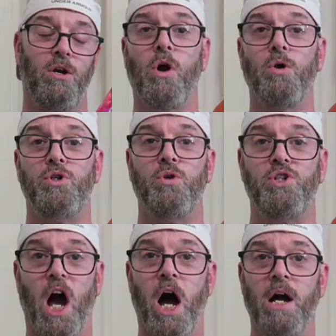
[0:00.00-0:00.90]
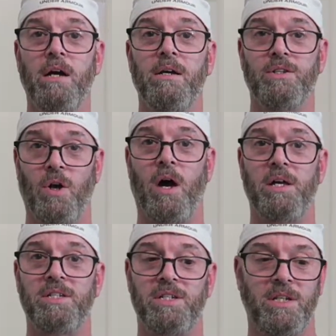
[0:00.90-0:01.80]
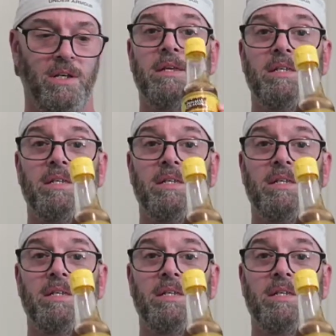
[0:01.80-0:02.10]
gochujang sauce,